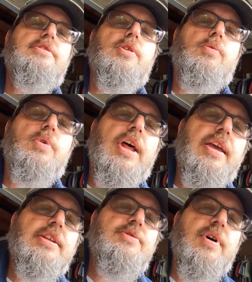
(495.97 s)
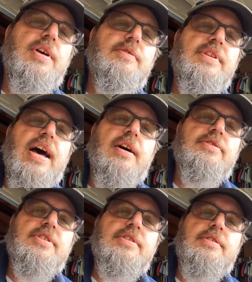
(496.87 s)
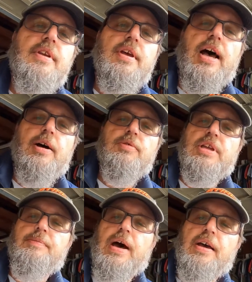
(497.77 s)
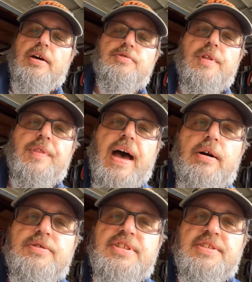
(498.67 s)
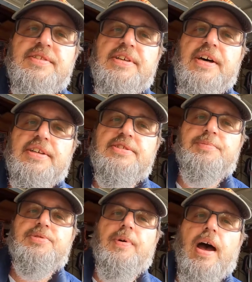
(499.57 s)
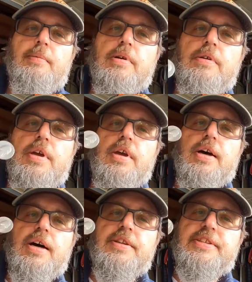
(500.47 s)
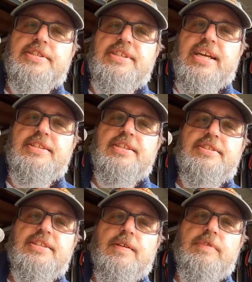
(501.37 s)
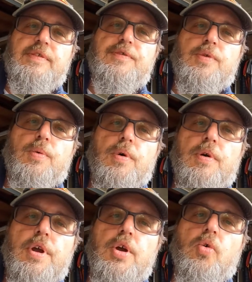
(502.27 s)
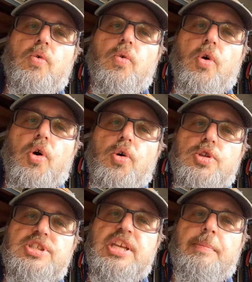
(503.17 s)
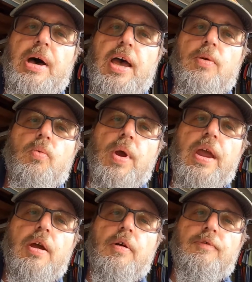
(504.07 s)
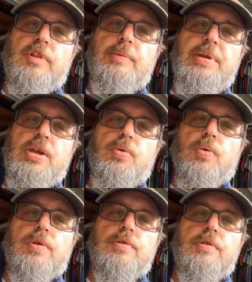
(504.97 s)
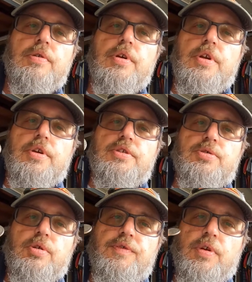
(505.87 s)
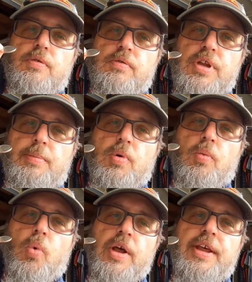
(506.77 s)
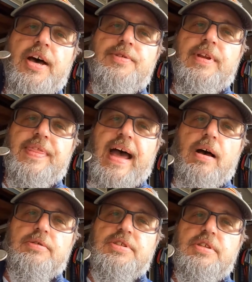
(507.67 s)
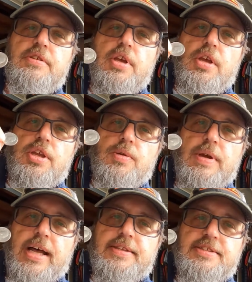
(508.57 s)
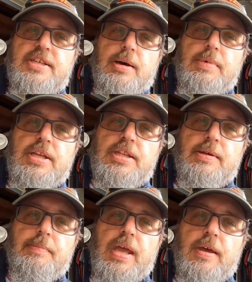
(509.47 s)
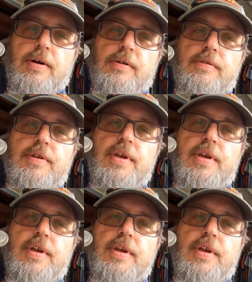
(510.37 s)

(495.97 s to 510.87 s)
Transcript: So when I get to 100,000, I will give my 100,000th subscriber this 1974 semi-rare flipping quarter. So if you're number 100,000, you got this coming in the mail.